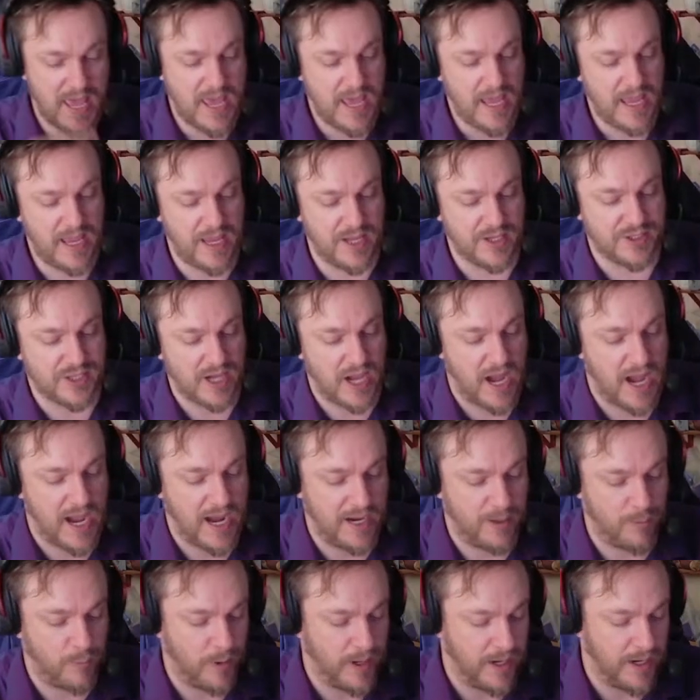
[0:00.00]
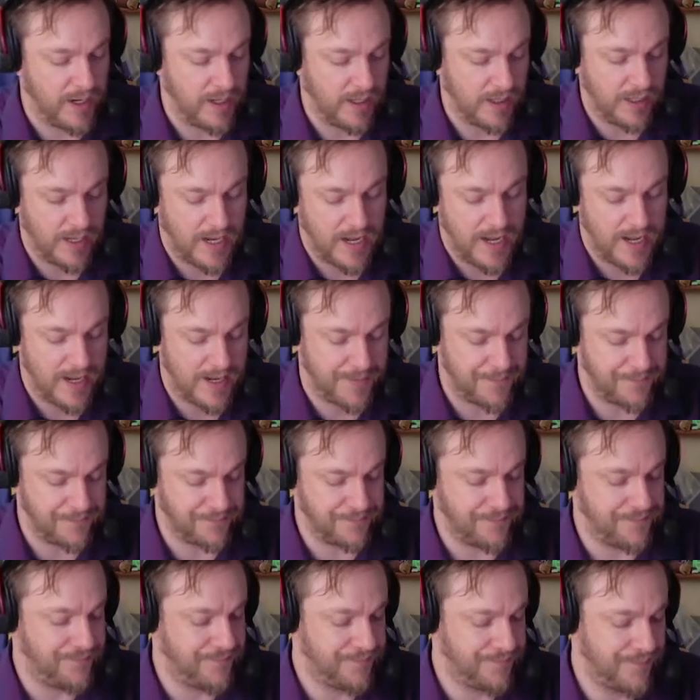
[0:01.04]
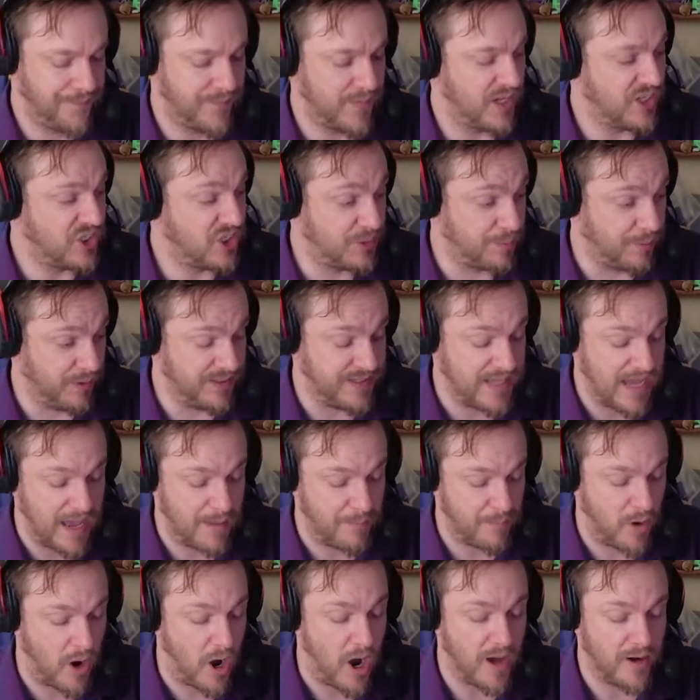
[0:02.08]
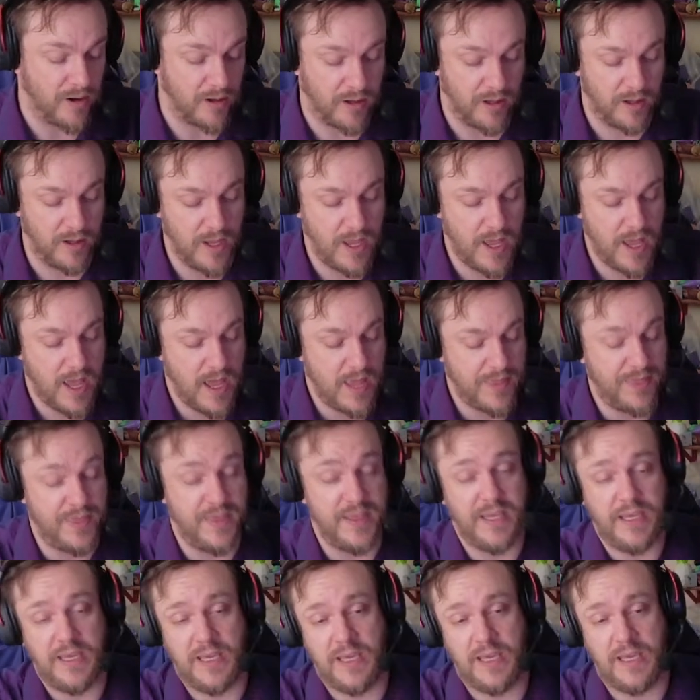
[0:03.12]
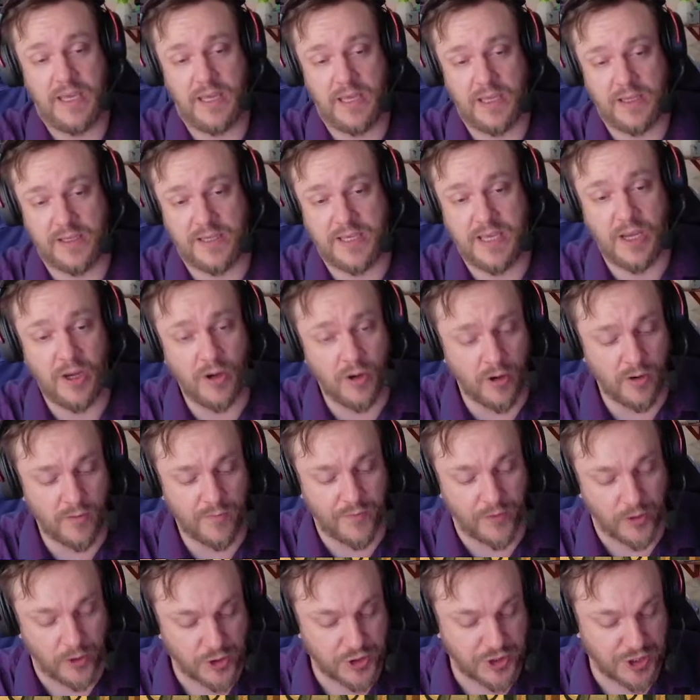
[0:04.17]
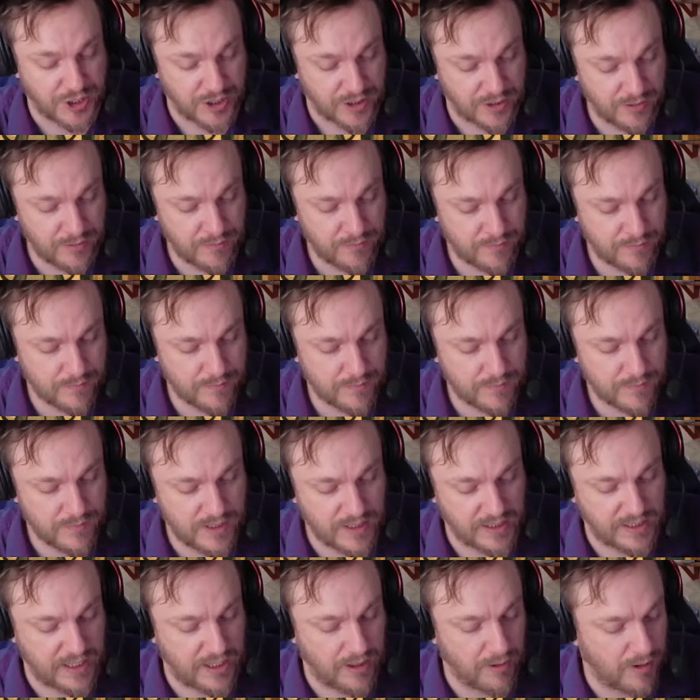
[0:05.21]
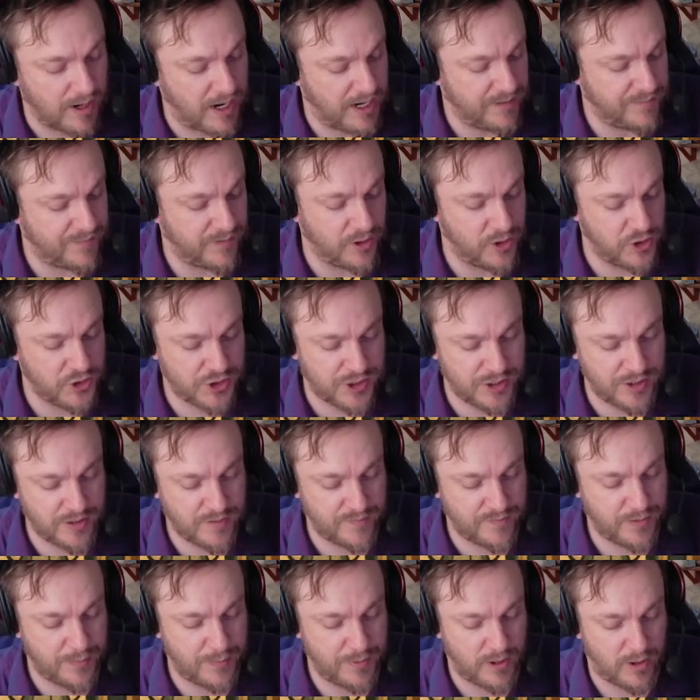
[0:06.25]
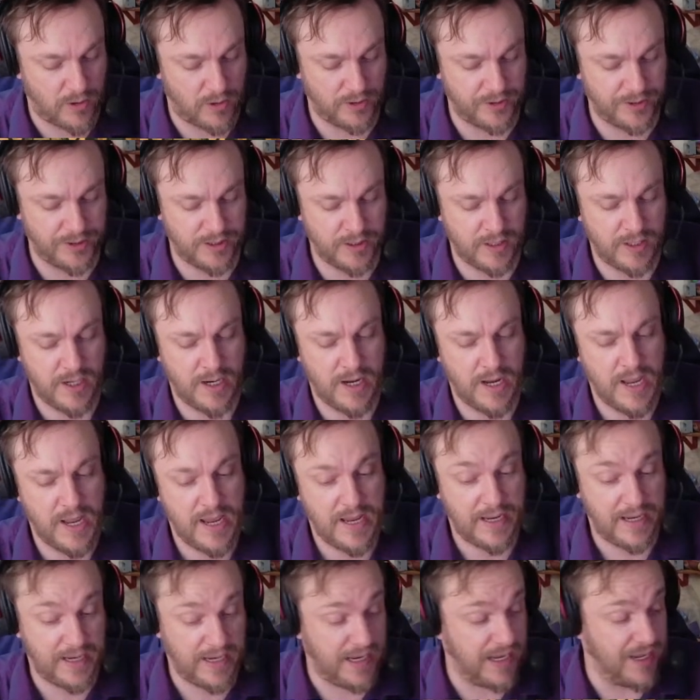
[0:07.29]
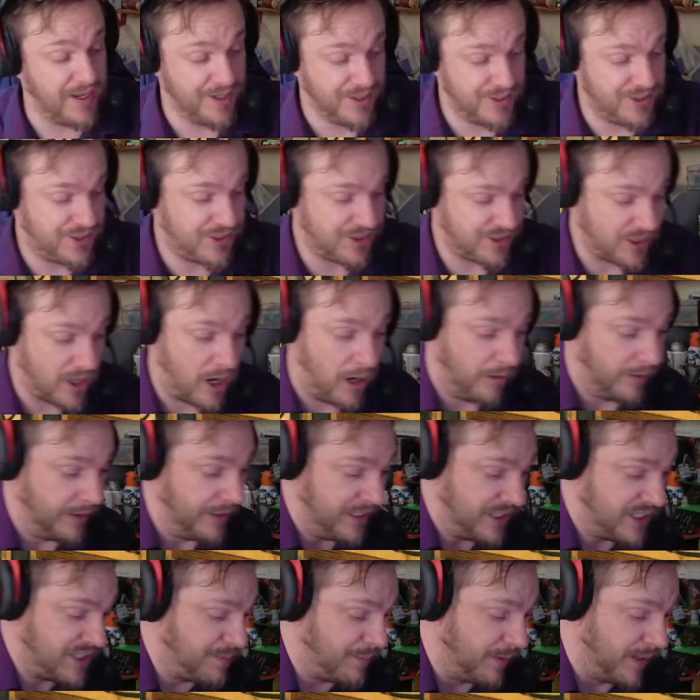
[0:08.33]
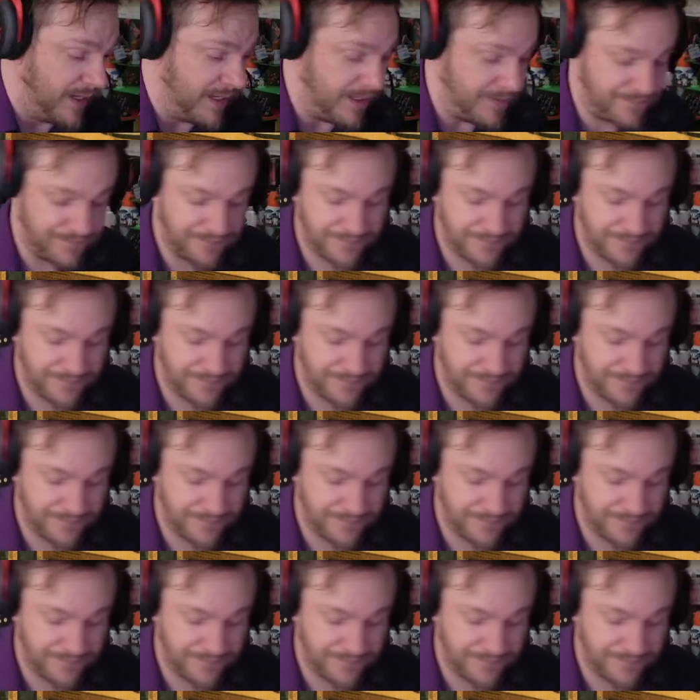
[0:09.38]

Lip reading: is I will split that model. The gear version, the gear-eyed version of the Beholder, is already split.